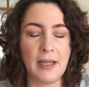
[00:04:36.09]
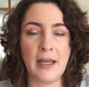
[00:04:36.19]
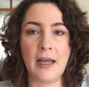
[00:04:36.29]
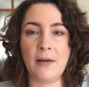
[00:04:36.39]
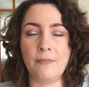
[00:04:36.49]

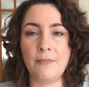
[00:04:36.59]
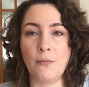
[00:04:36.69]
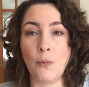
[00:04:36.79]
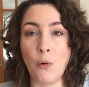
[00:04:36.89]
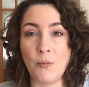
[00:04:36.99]

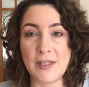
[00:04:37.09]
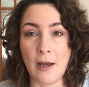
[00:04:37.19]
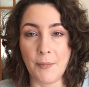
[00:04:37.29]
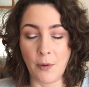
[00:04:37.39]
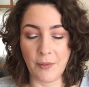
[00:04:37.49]
warms
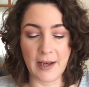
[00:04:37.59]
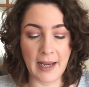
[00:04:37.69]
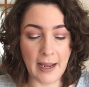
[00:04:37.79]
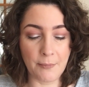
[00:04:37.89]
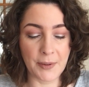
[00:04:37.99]
up on the
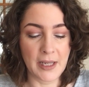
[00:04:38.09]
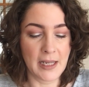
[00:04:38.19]
lip.